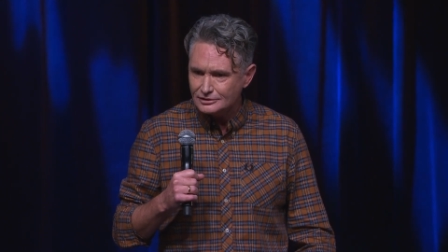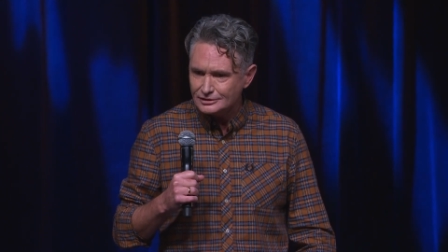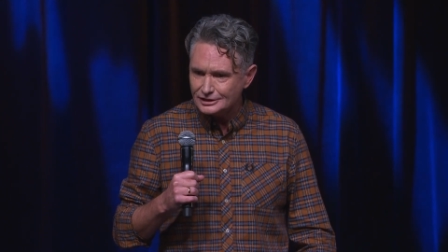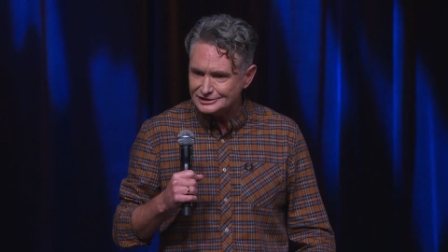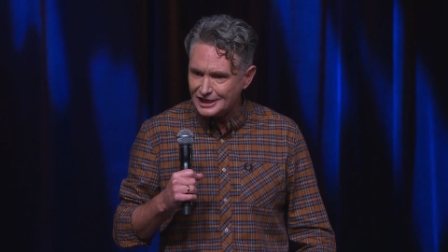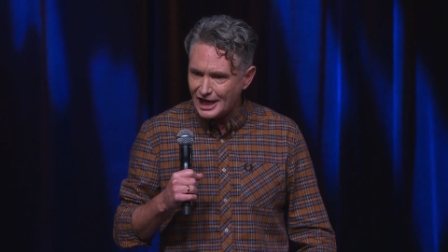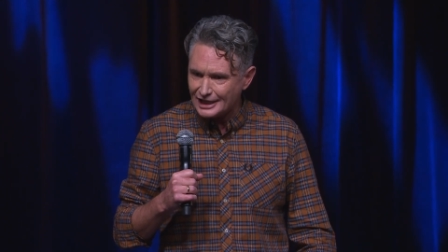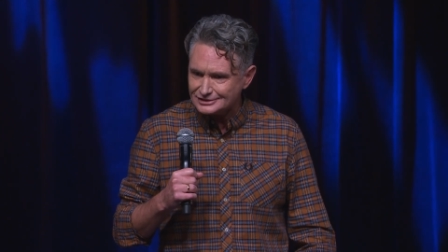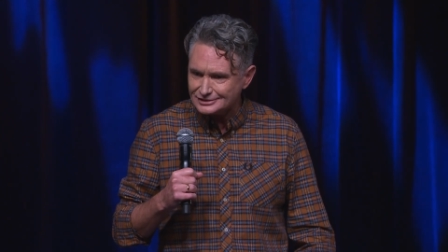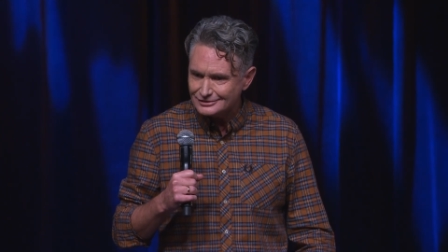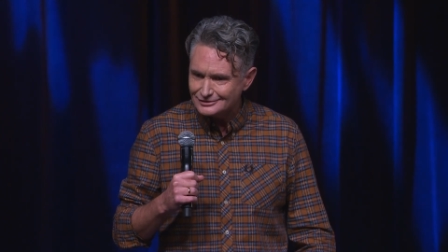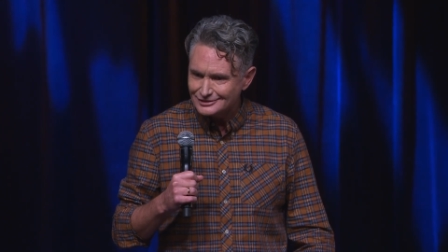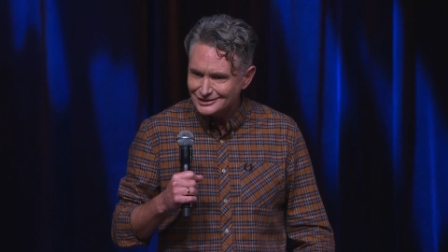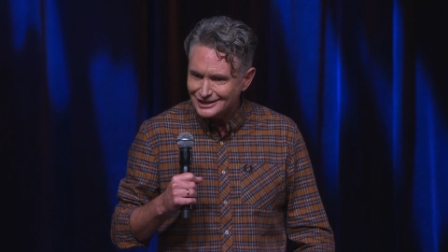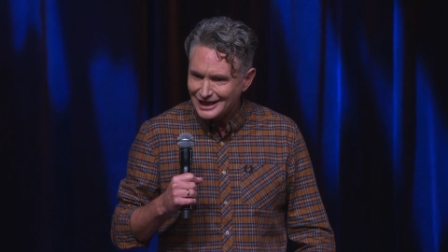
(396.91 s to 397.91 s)
isn't it?
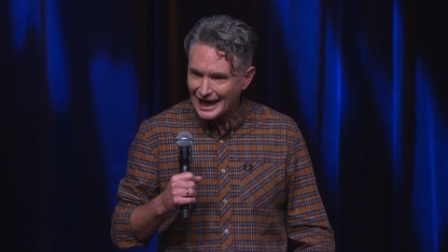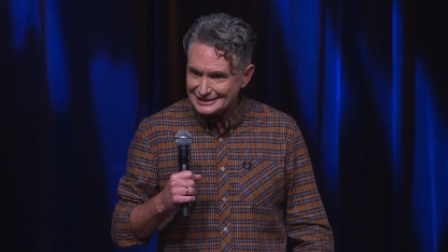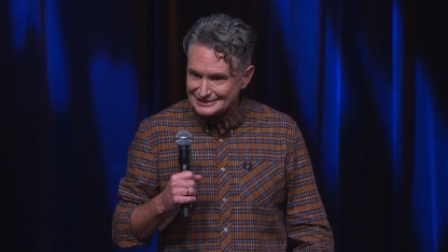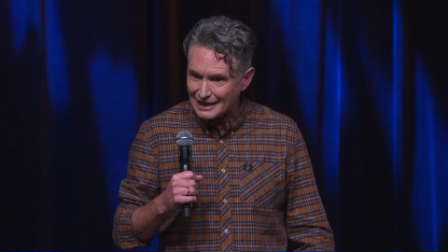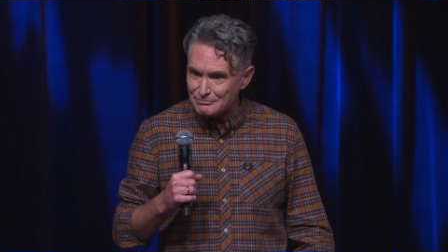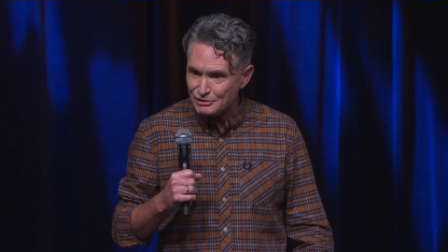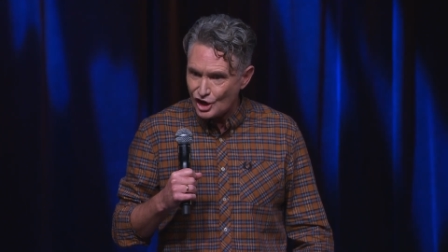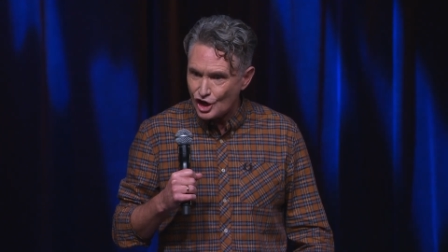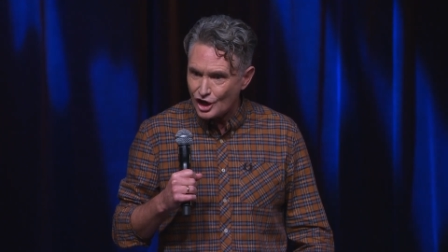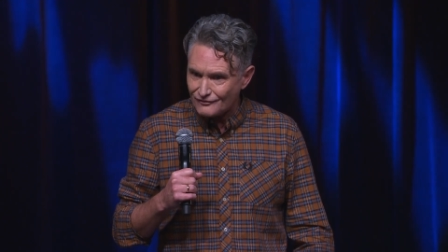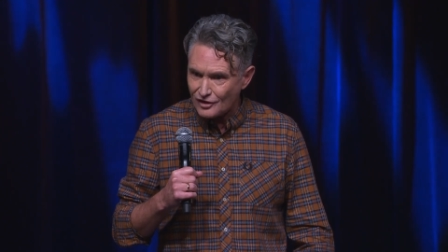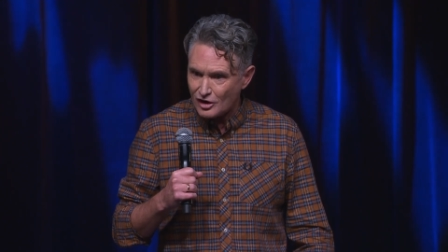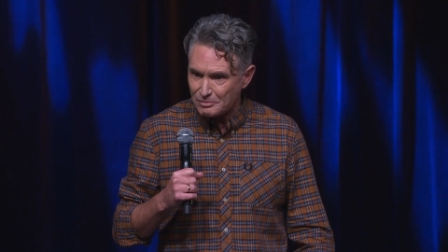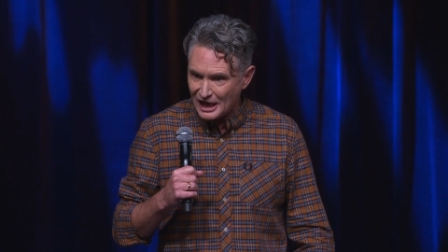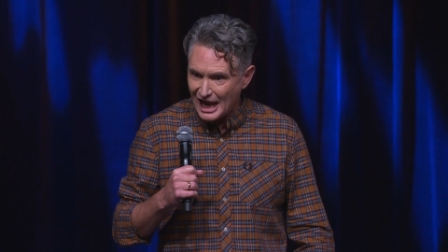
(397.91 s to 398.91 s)
It's a
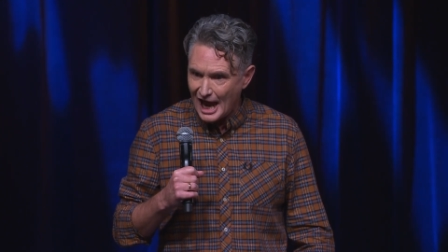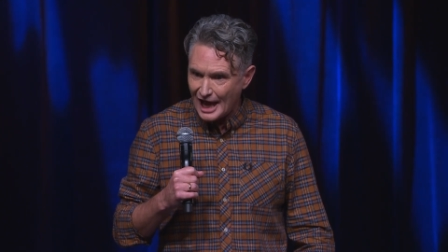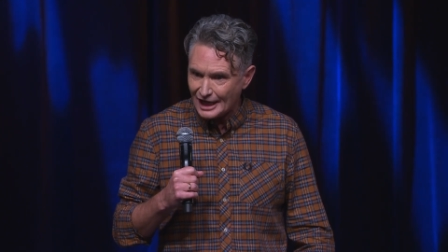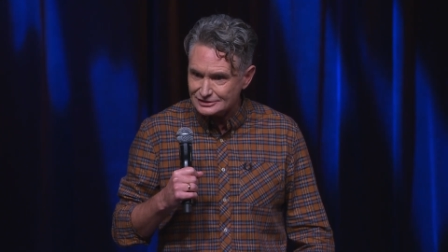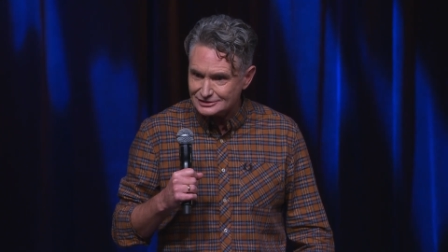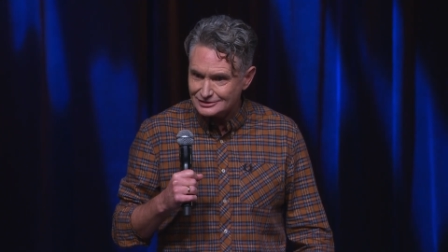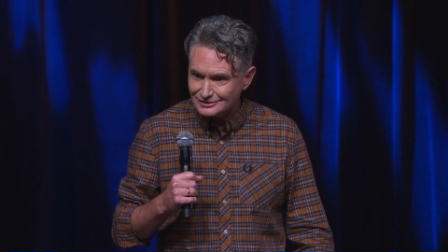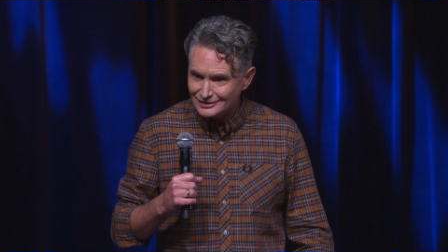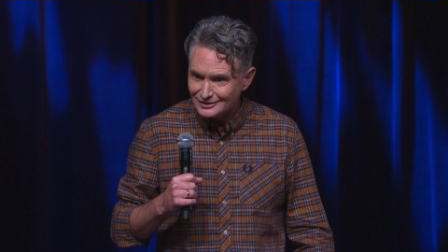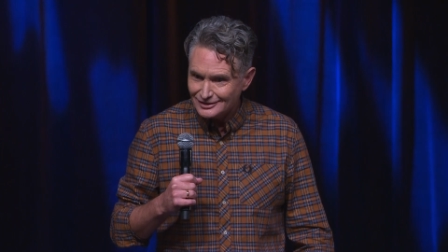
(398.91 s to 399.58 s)
beautiful place.